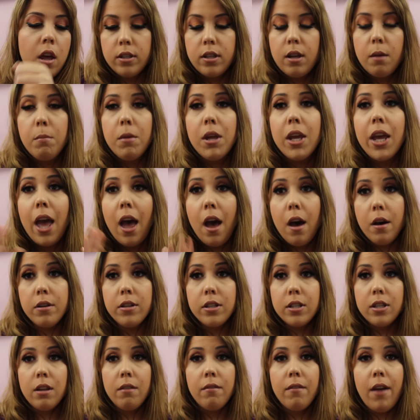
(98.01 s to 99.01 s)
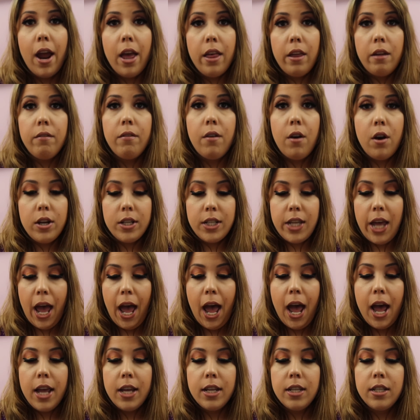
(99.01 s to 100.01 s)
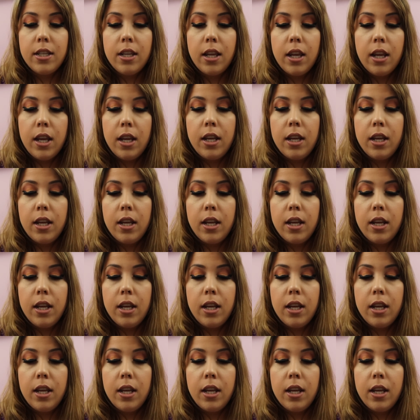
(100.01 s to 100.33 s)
Something else that Violet Voss has